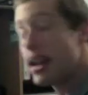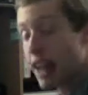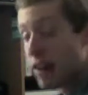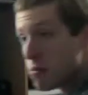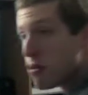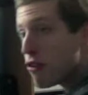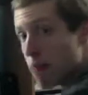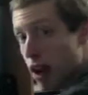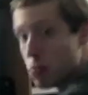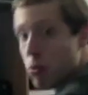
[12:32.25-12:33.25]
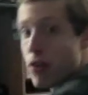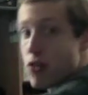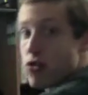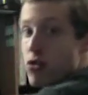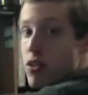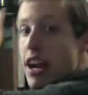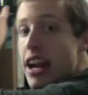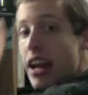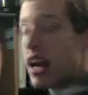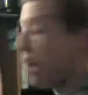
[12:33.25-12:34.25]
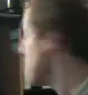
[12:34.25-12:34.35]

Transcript: you have to move your mouse pointer straight up.